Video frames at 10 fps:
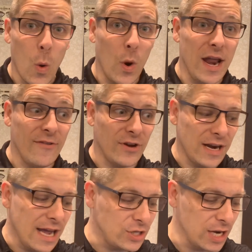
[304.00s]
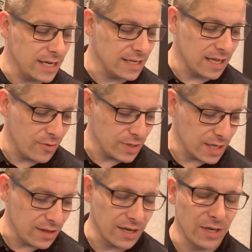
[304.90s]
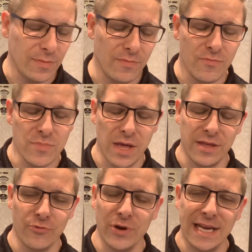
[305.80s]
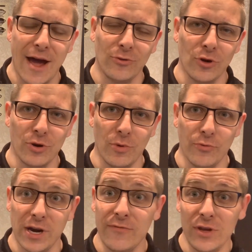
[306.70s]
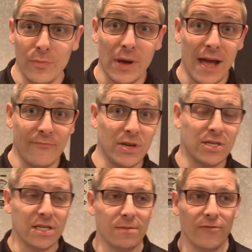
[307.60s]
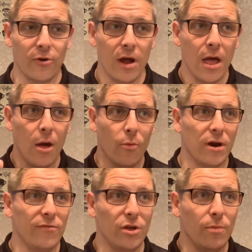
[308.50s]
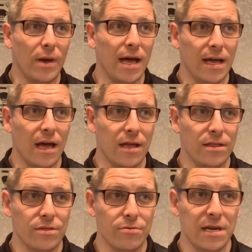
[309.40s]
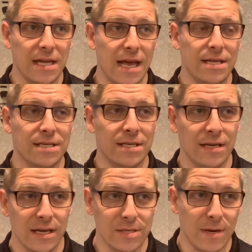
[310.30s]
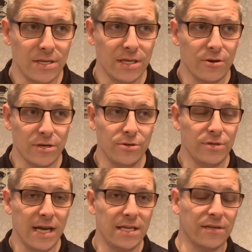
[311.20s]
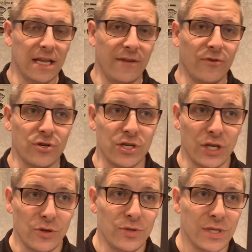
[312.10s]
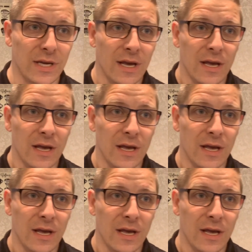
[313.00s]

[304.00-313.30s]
whatever. And I checked and there was nothing re-downloadable. Whenever you buy, I've mentioned this before, whenever you buy a 3DS, especially, or a 2DS, any version used,